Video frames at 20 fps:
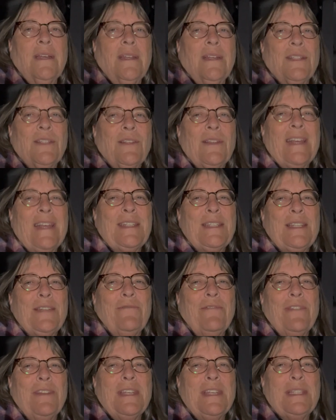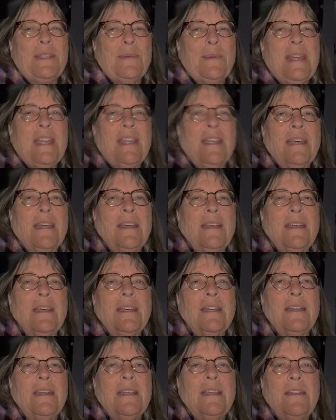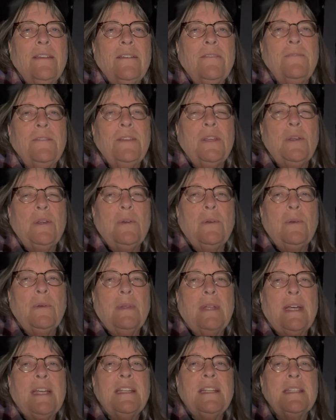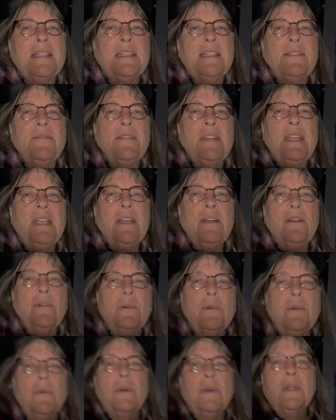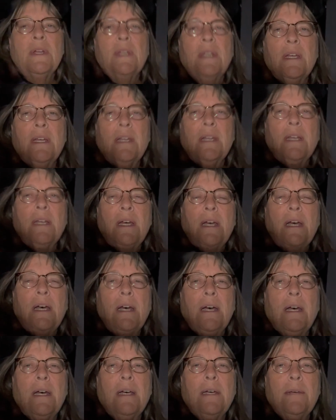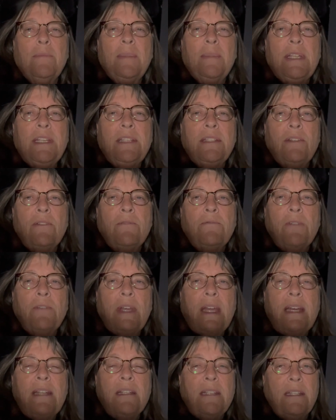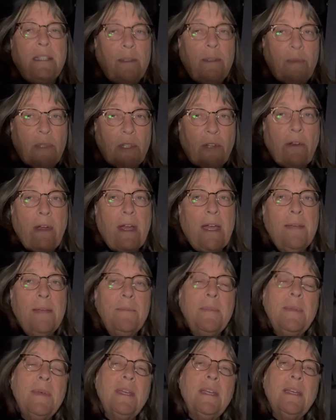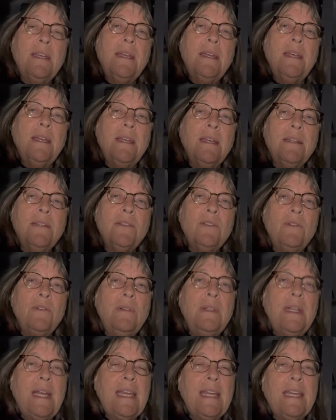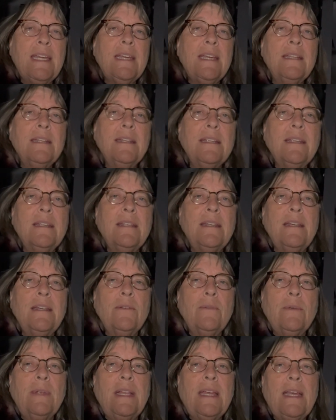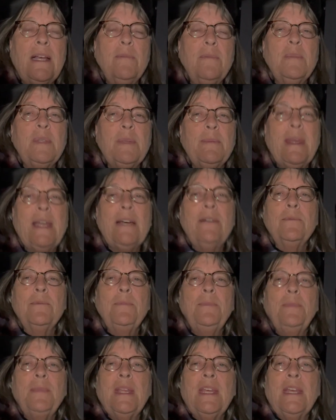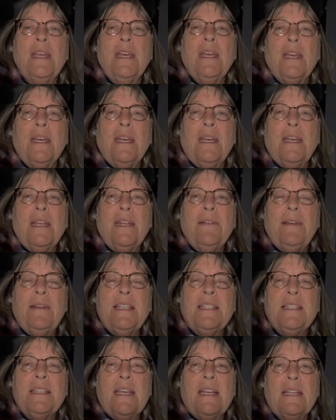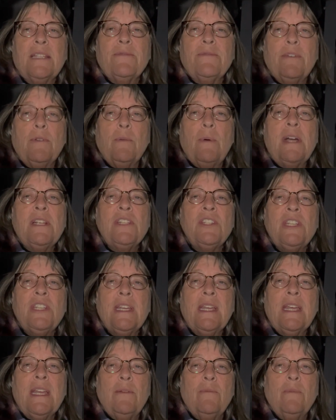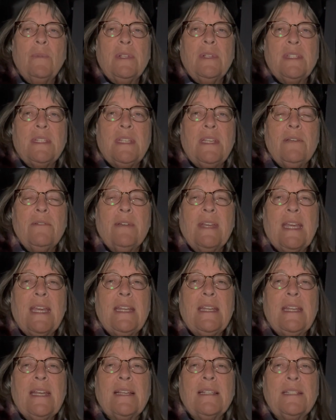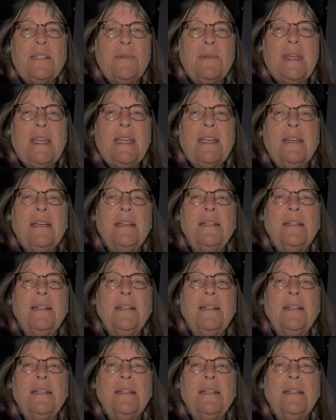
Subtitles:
So that's it for this week. If you liked this video, please don't forget to subscribe and to like it. It really helps me out. Anyways, thanks for watching, and we'll see you again next week.